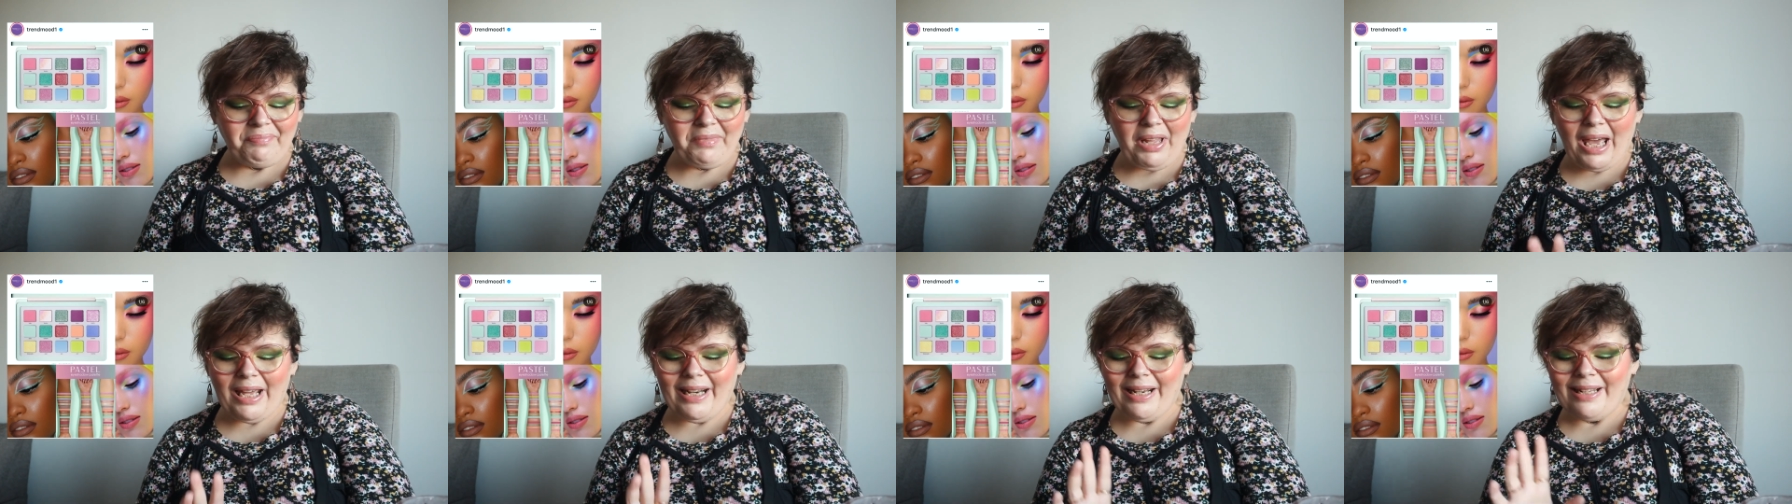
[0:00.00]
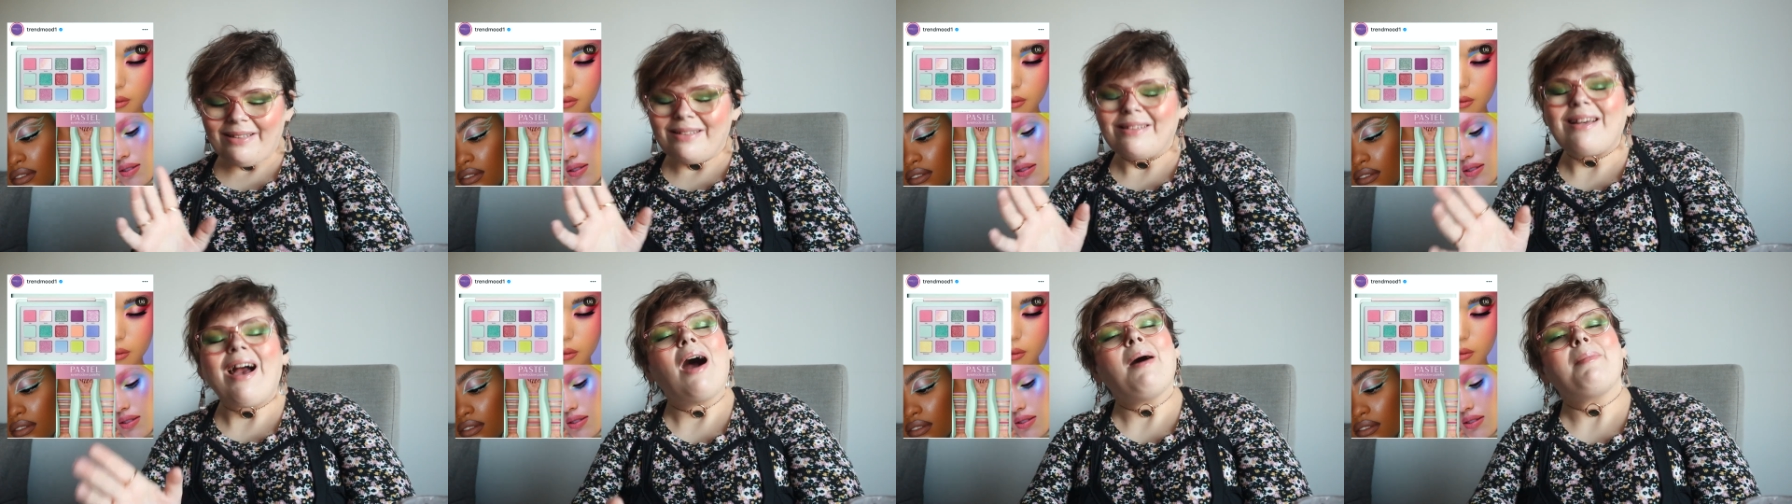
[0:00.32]
And
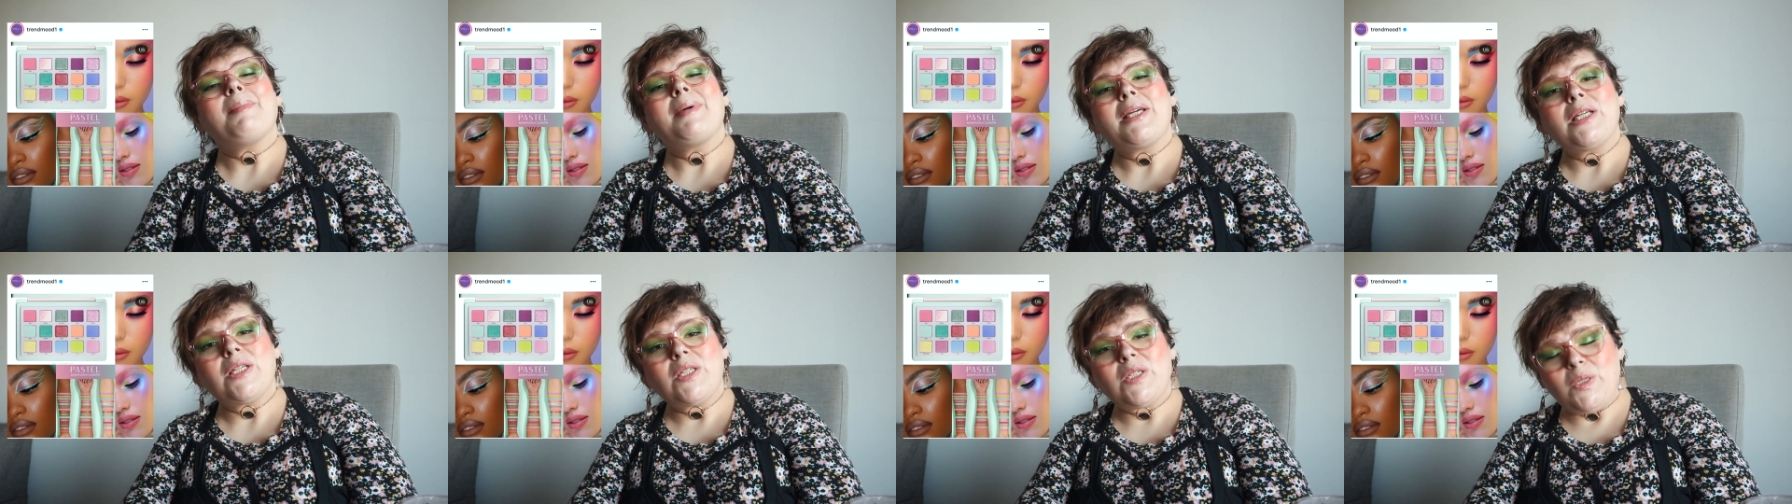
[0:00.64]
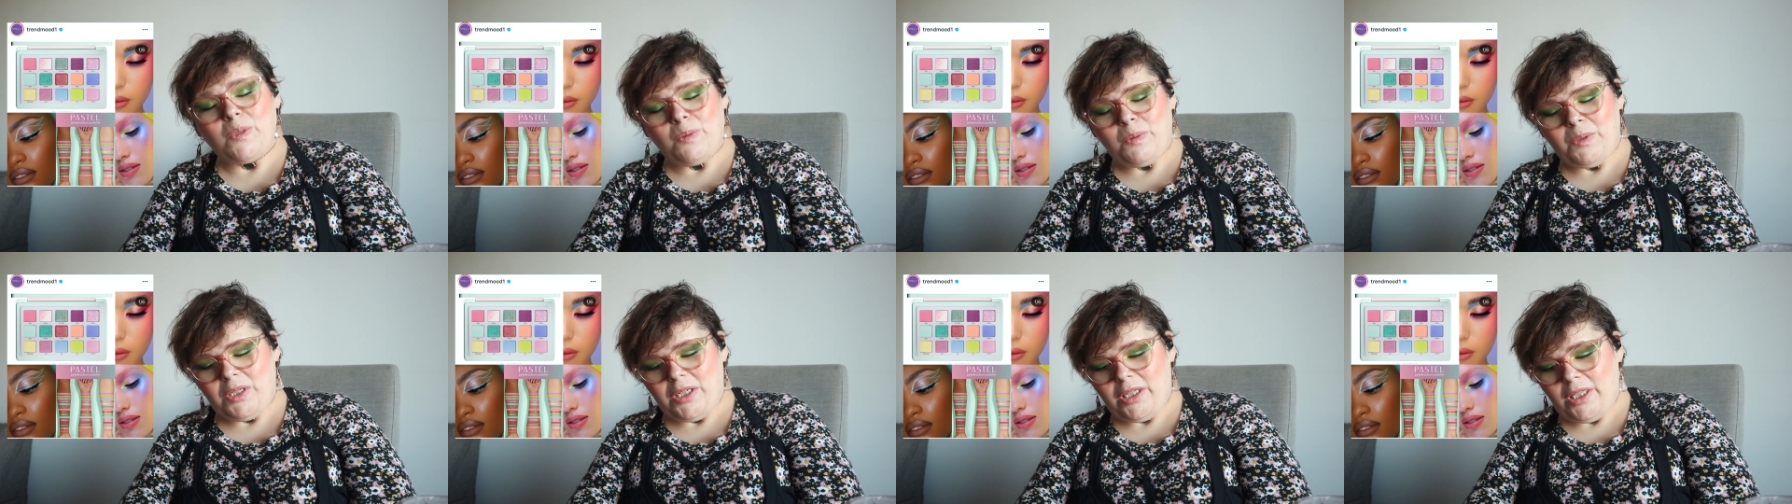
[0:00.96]
it's coming
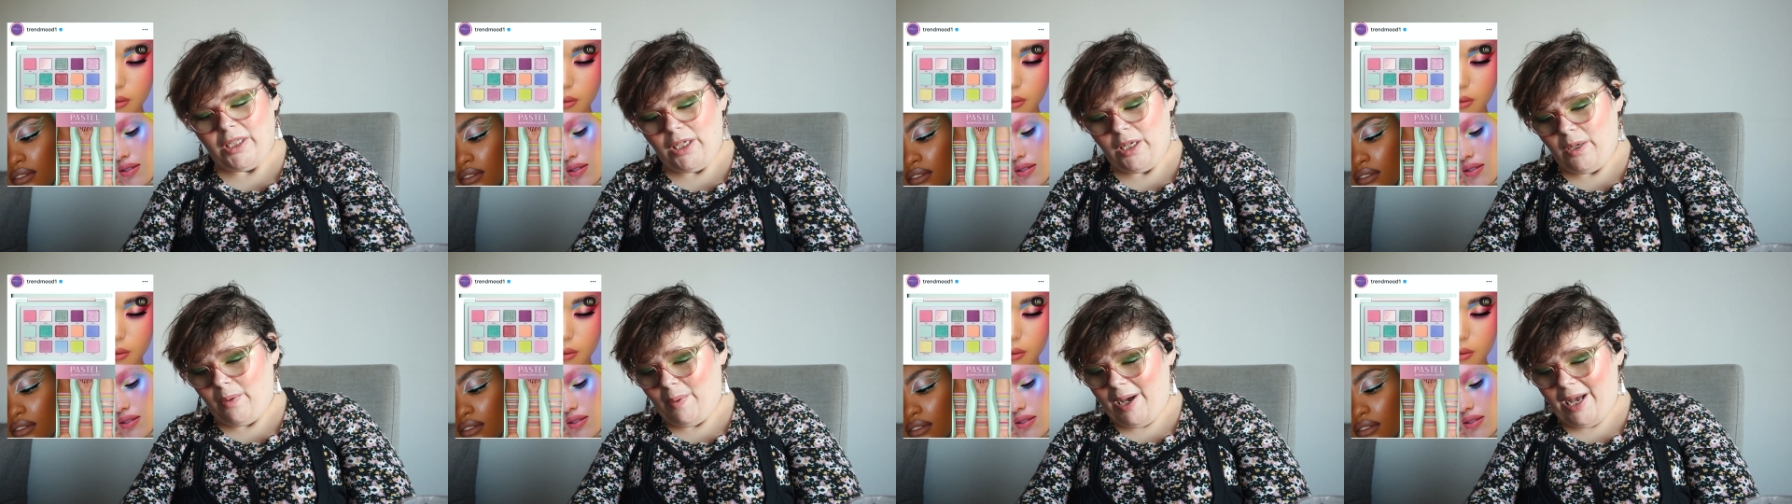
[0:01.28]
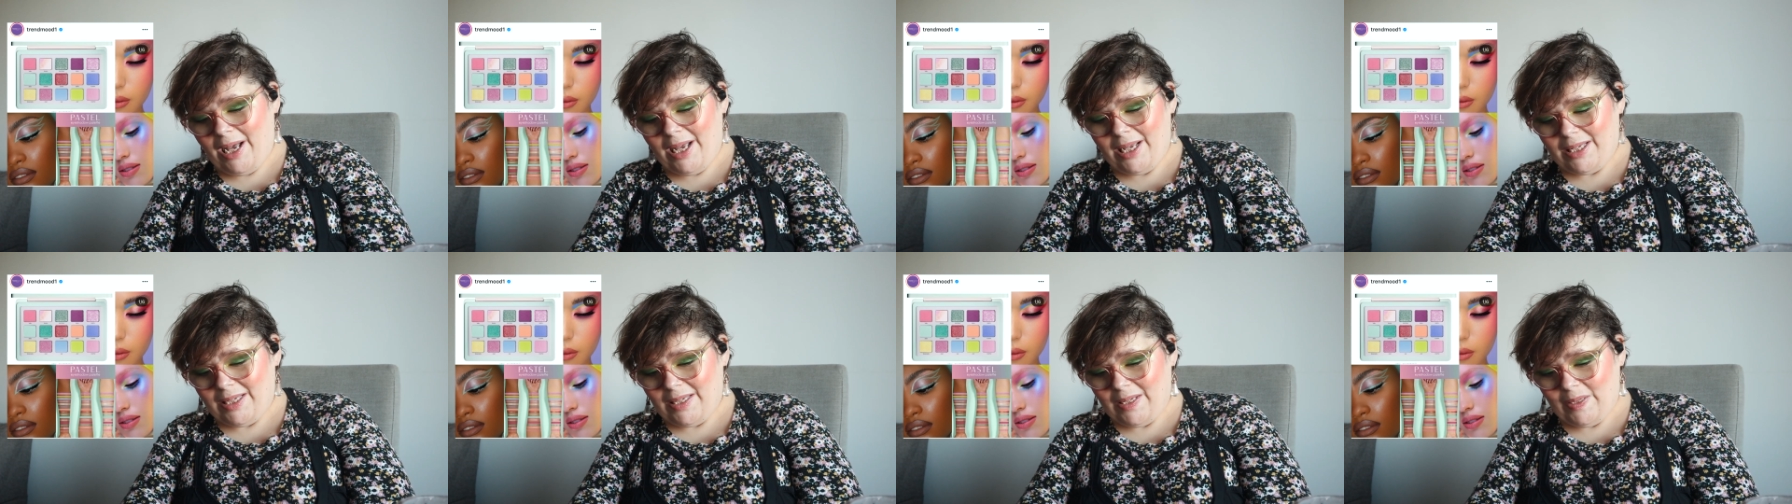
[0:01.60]
soon to the U
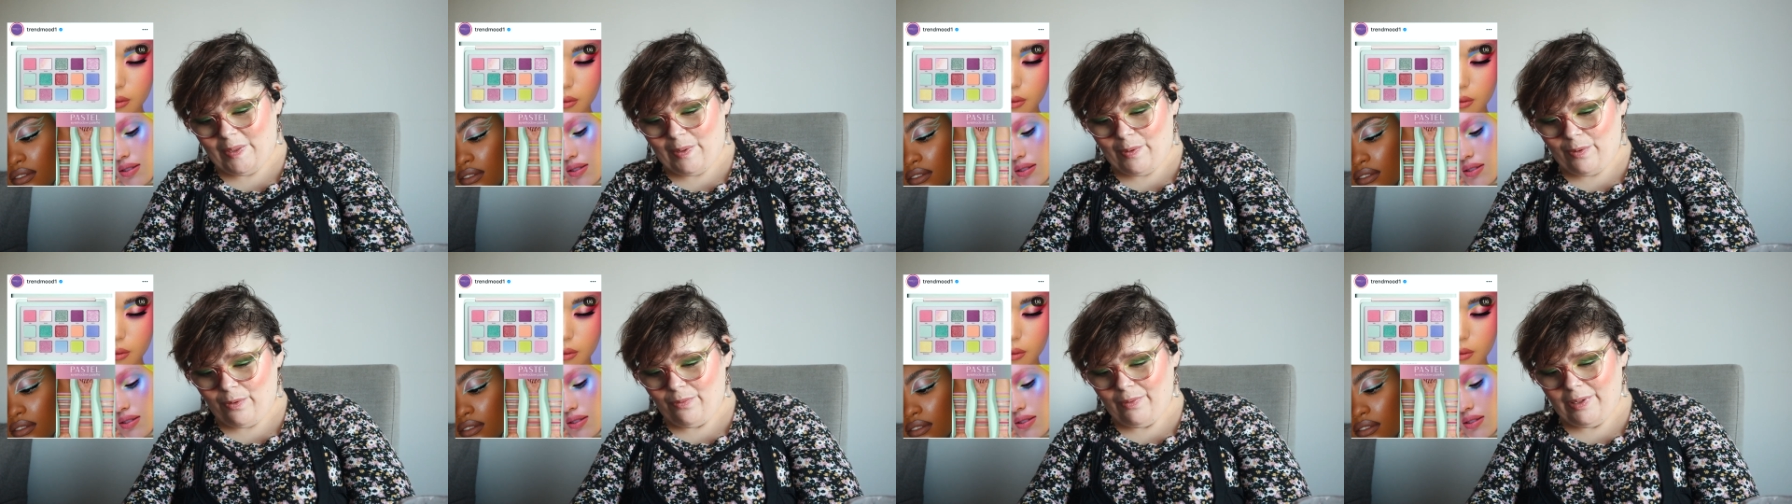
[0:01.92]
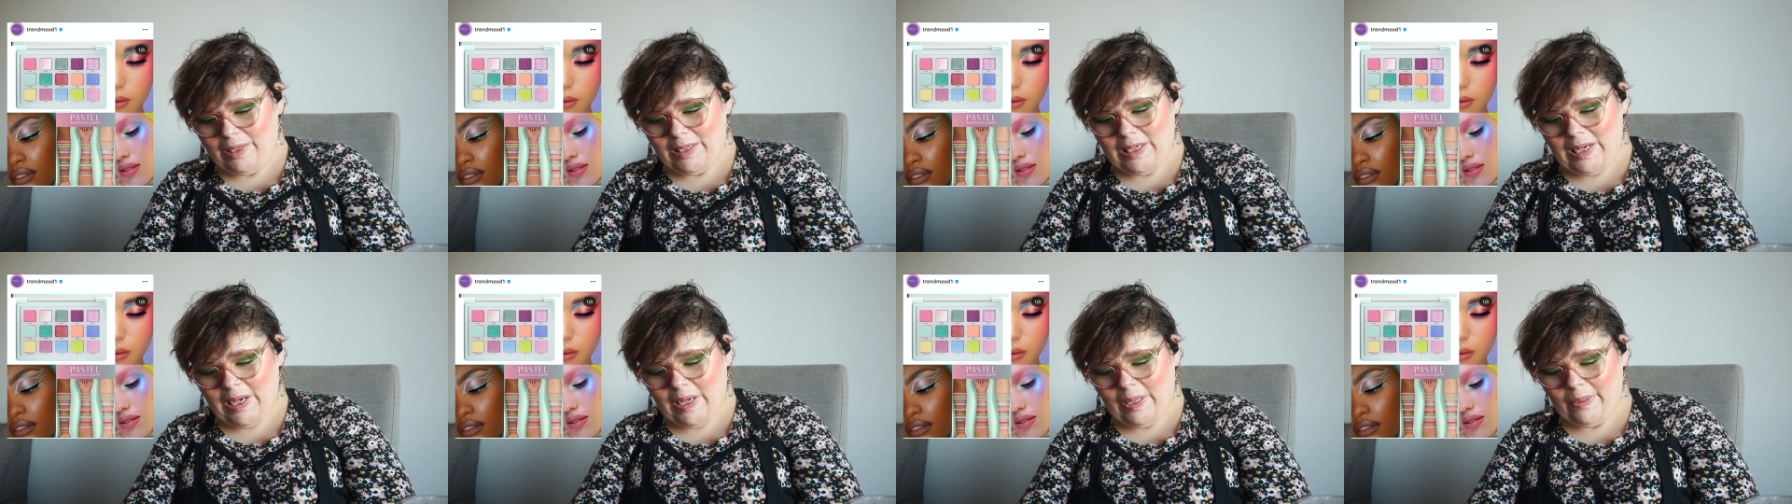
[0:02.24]
S and other
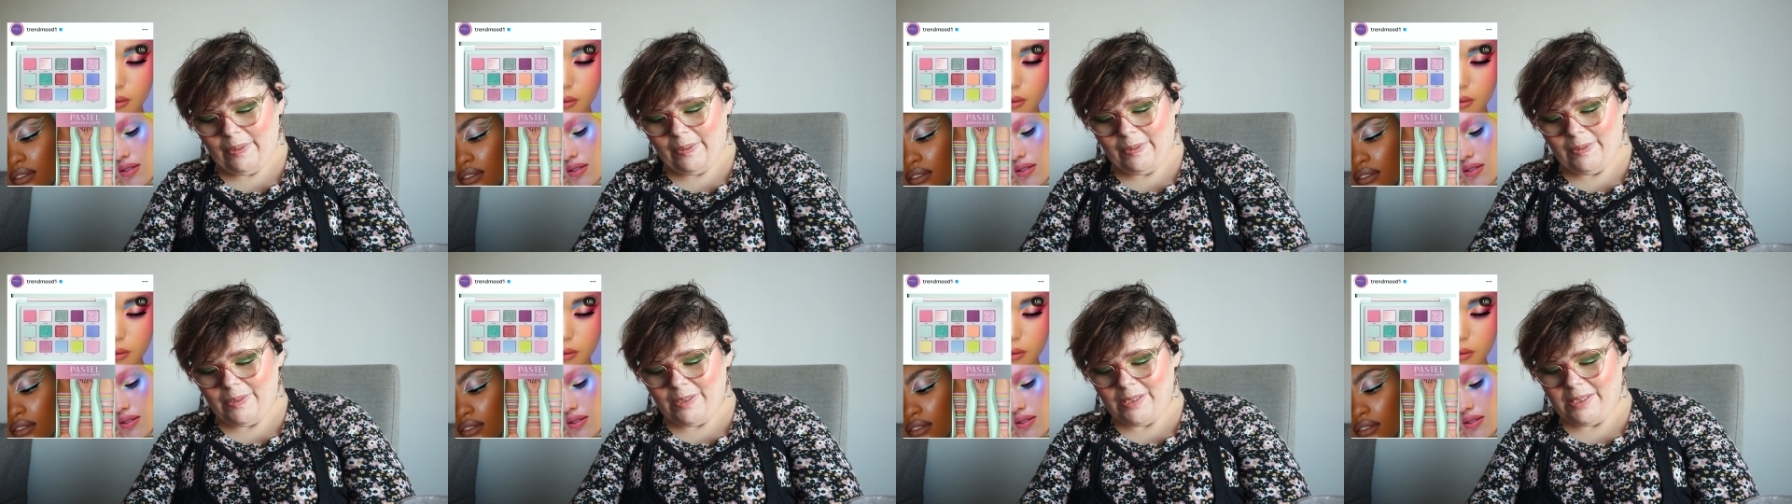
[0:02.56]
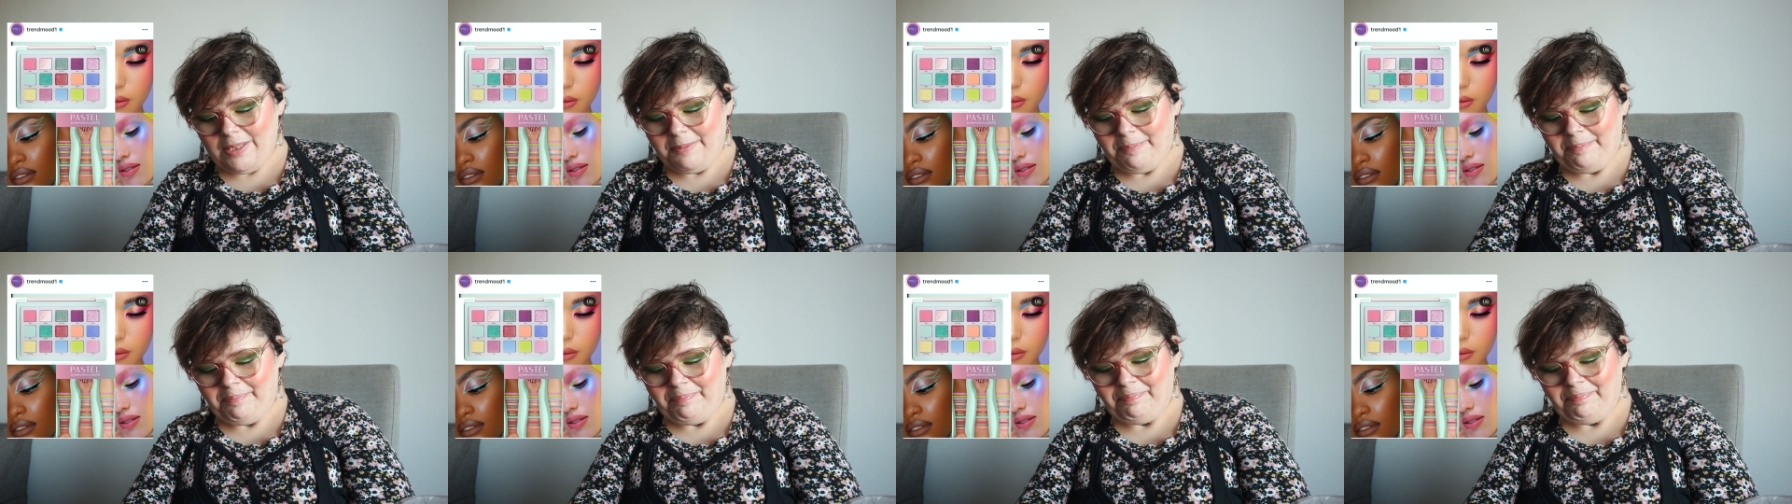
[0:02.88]
retailers.